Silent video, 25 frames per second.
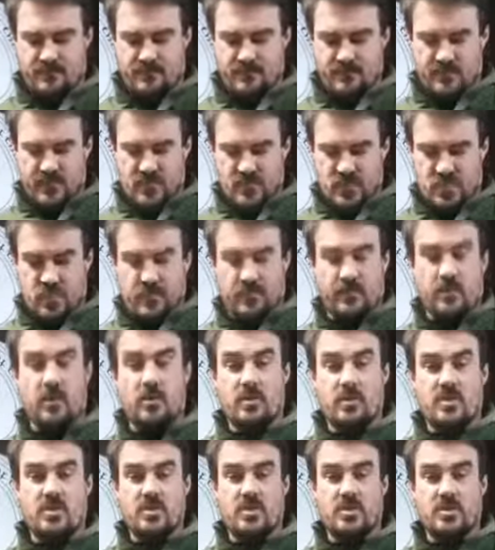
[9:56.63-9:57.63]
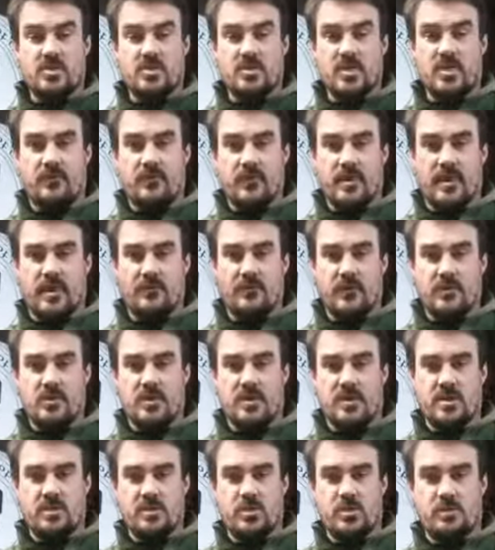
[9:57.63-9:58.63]
So you've done all this cool stuff with that first
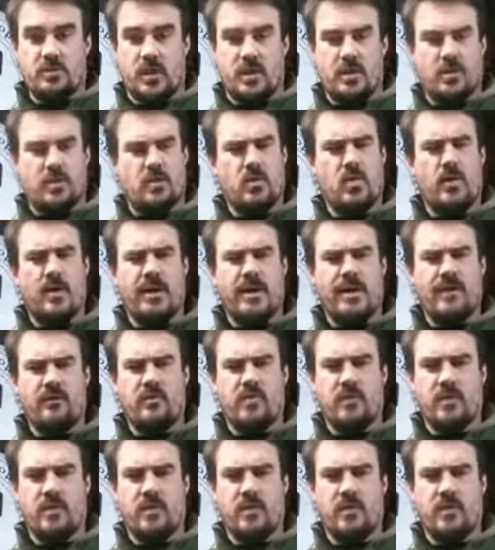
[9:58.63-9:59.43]
kilt you bought. Now go get a different one.